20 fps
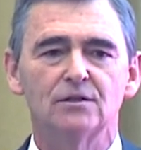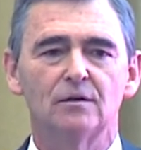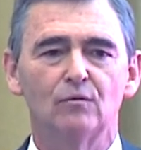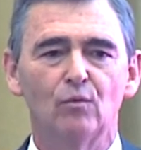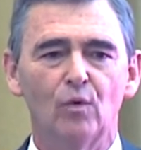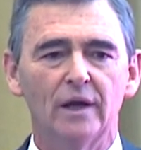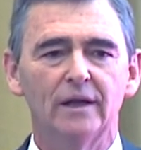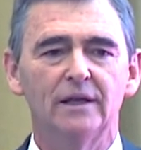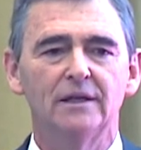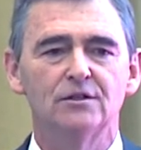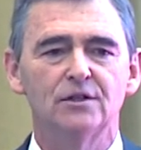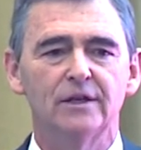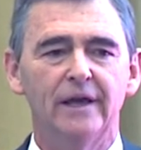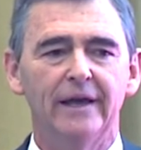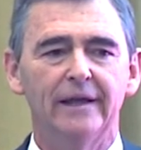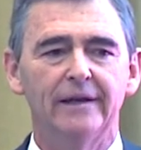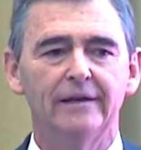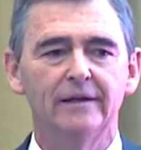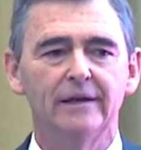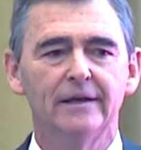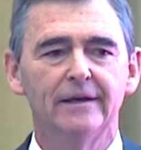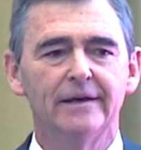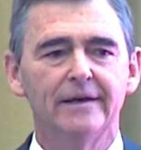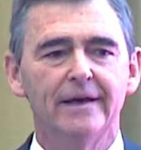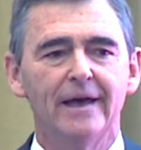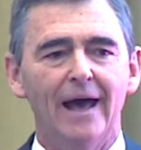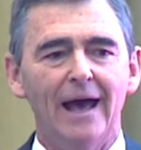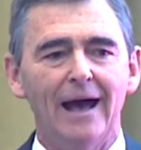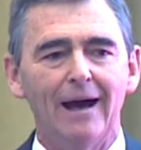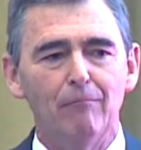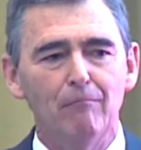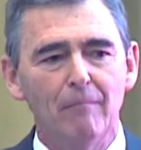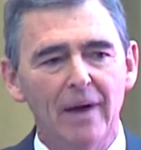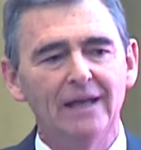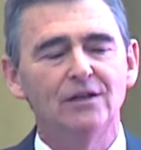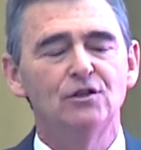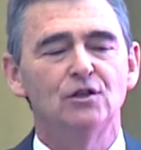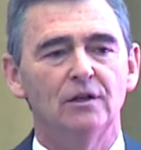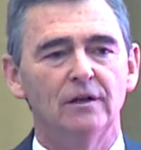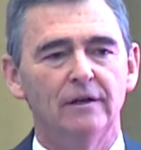than 1 in 10,
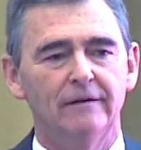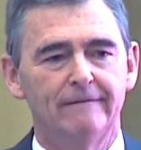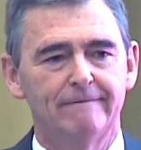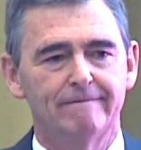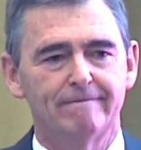imagine